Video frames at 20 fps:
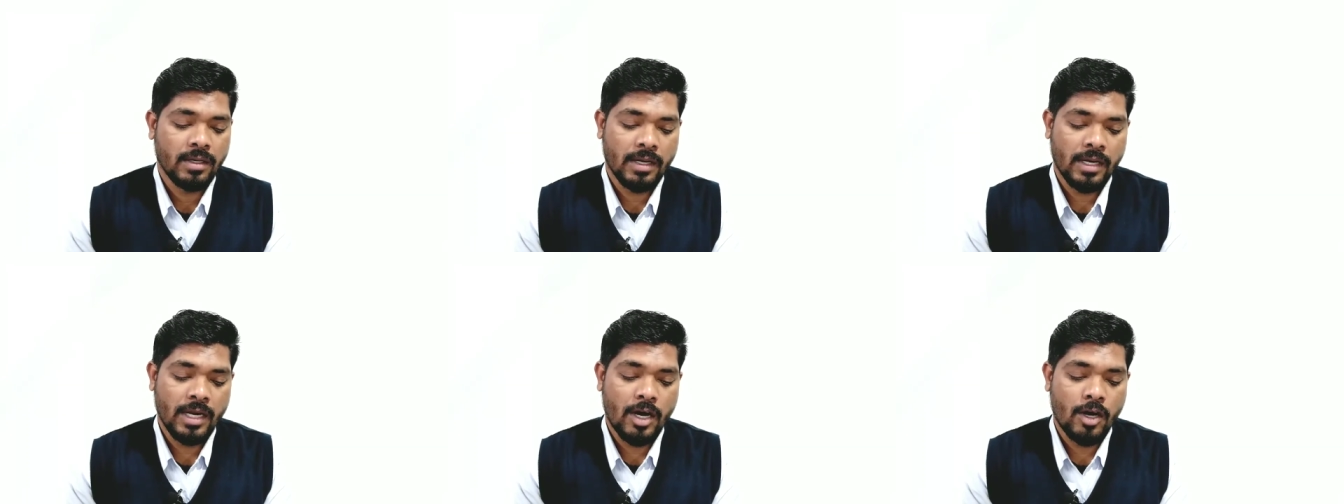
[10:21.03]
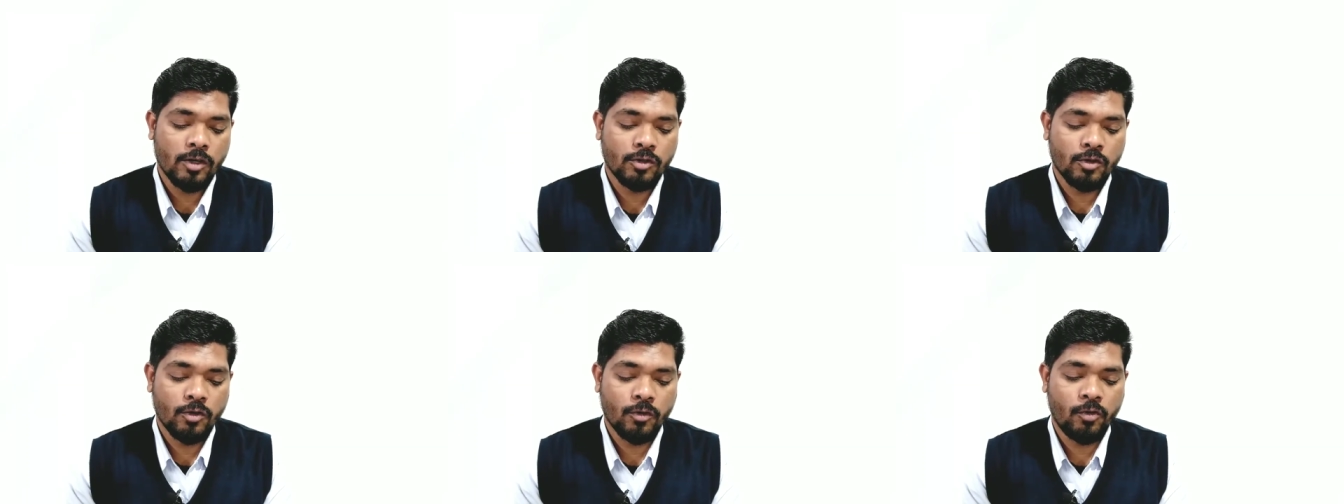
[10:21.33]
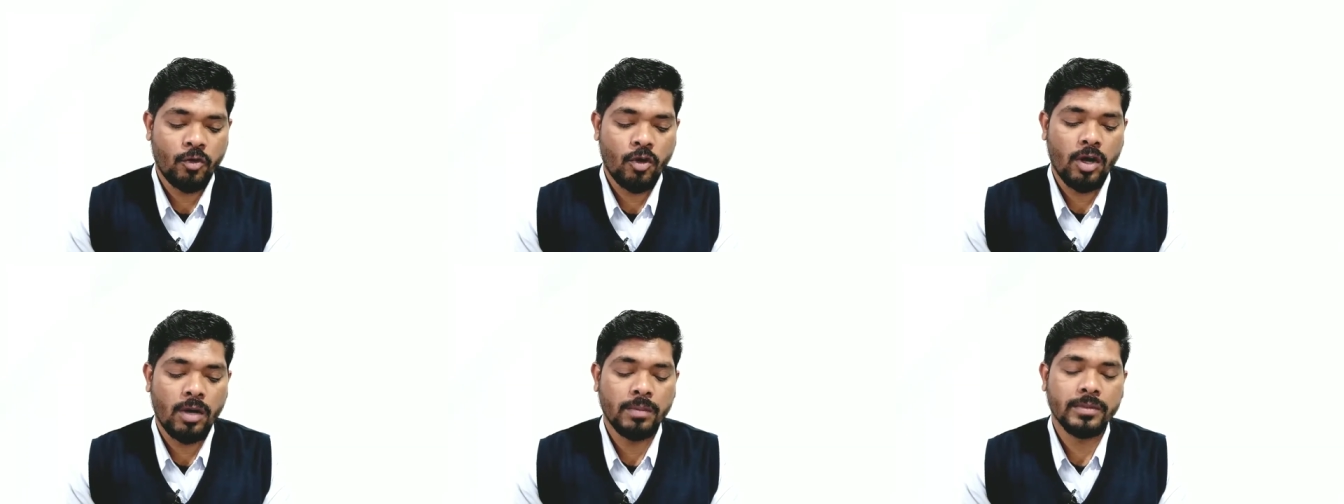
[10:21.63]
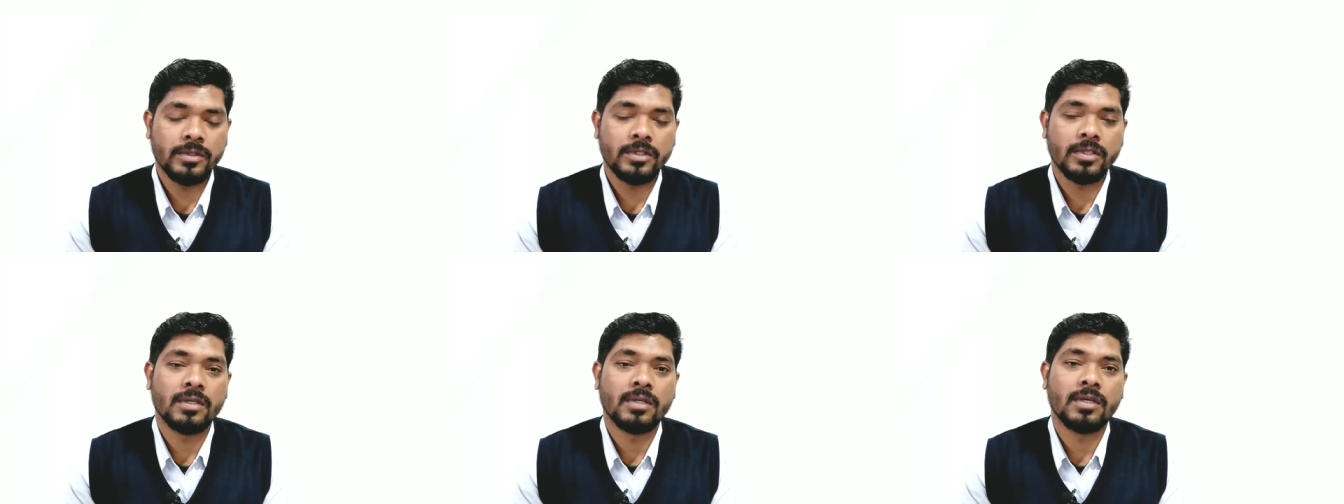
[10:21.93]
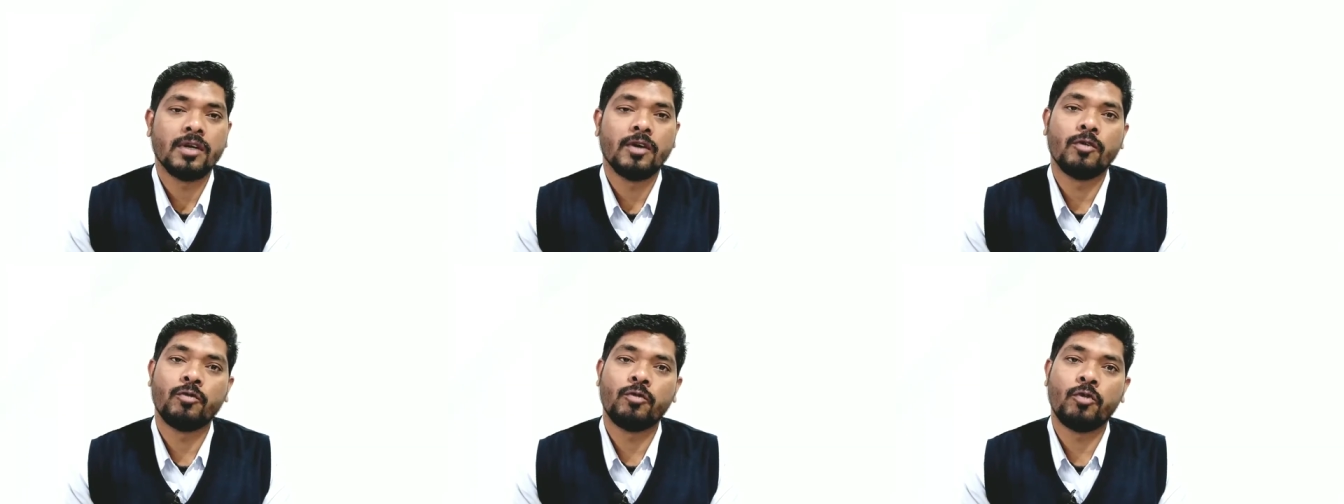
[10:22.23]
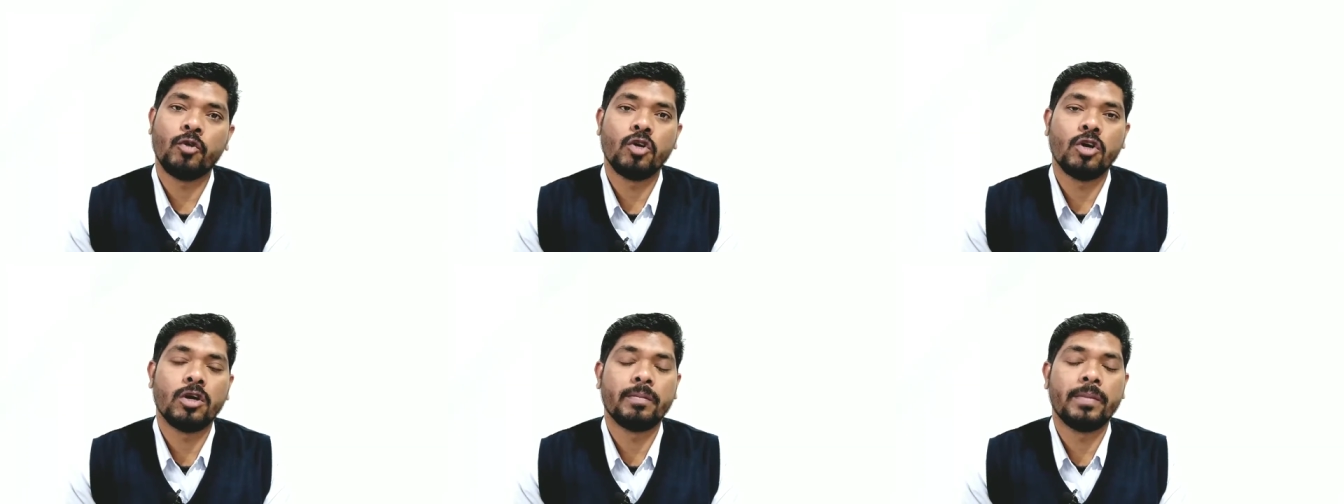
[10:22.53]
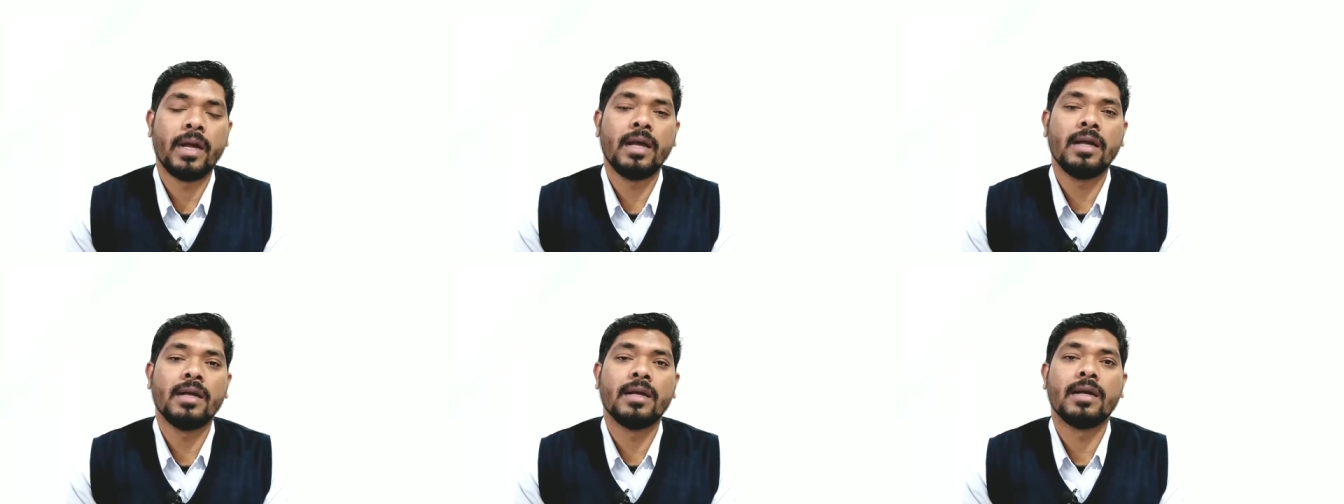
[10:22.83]
clouds formed followed
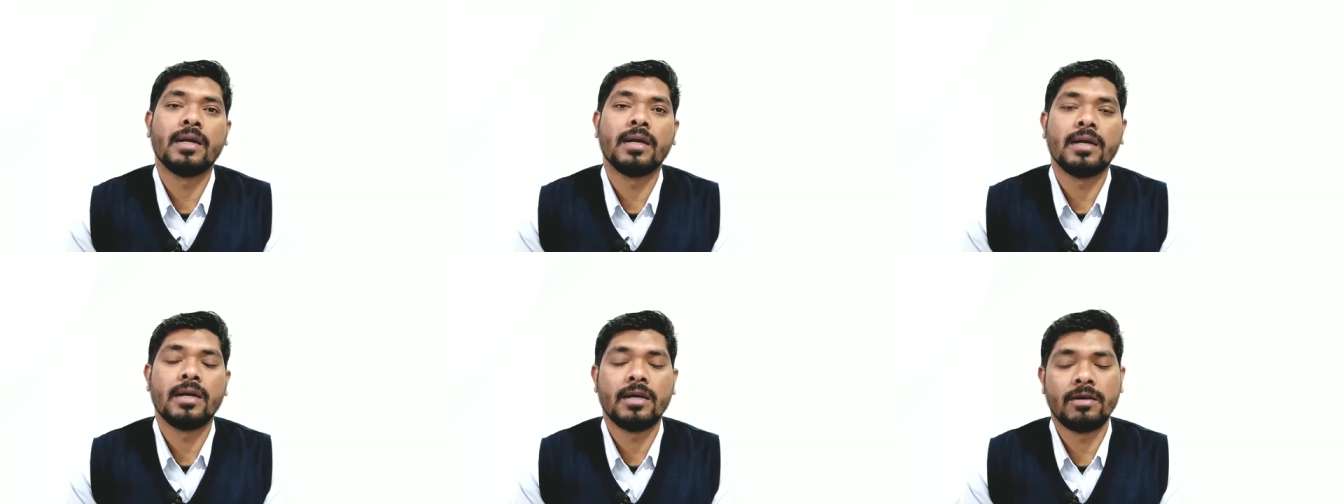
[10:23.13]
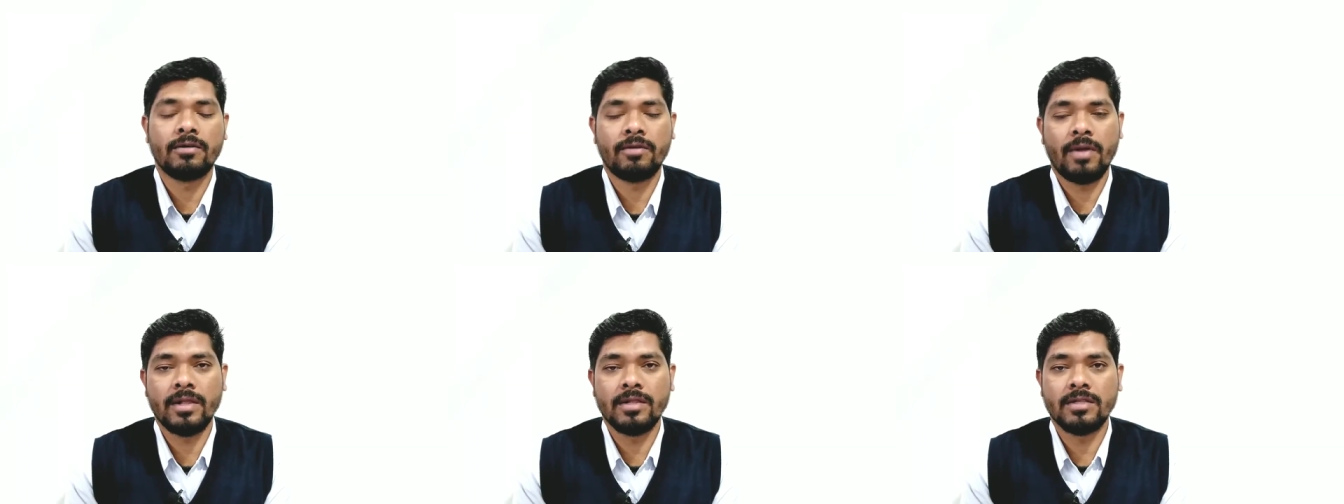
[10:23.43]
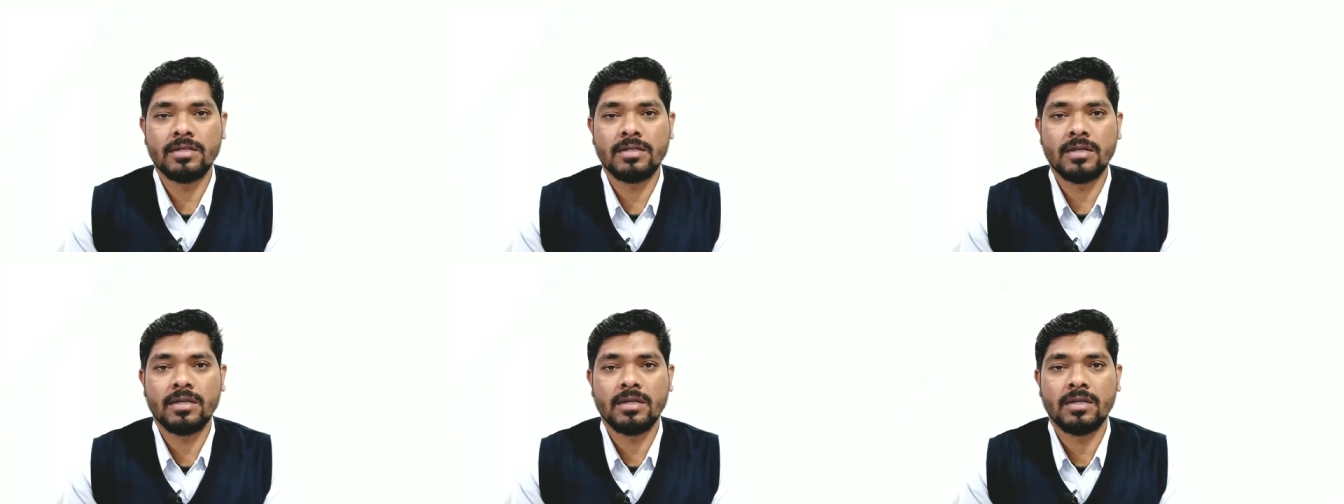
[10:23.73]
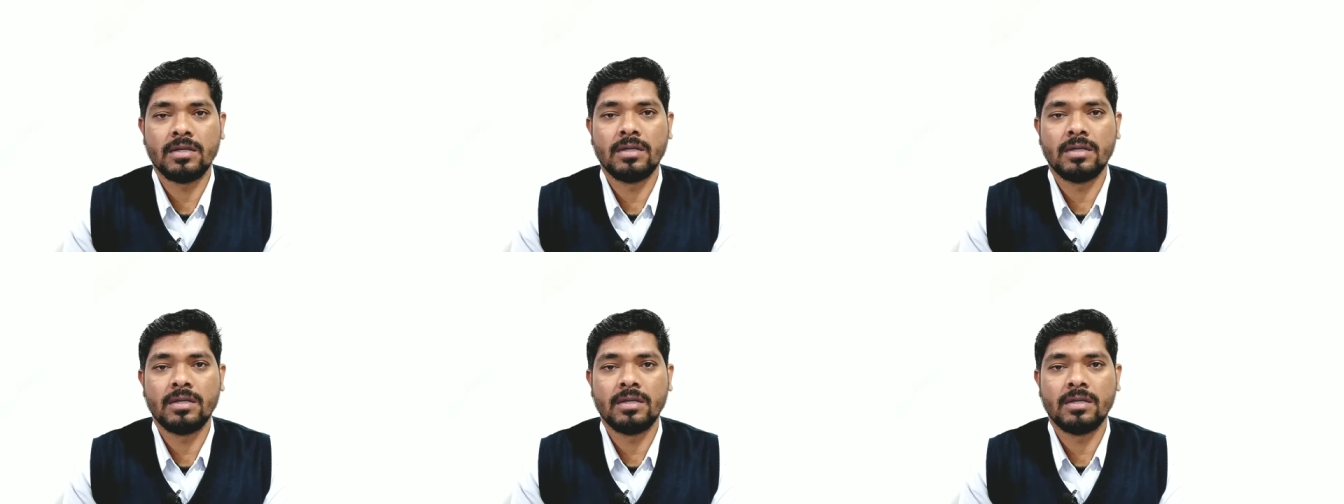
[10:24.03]
by rains.